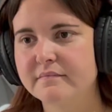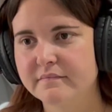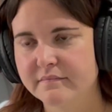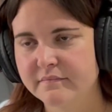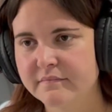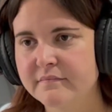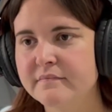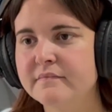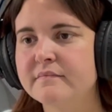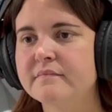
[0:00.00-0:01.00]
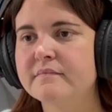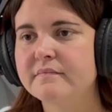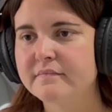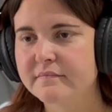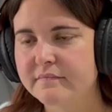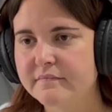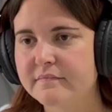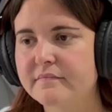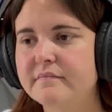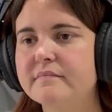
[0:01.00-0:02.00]

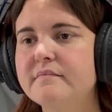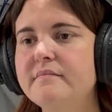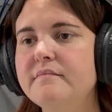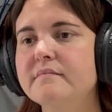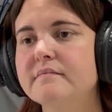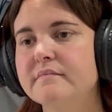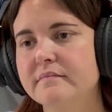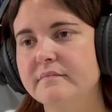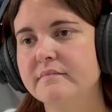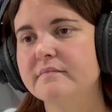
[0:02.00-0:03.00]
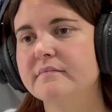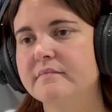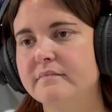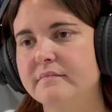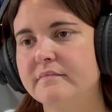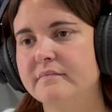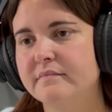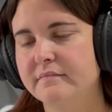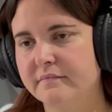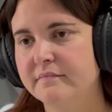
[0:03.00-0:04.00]

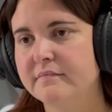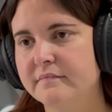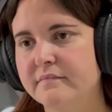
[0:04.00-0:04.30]
This person isn't speaking.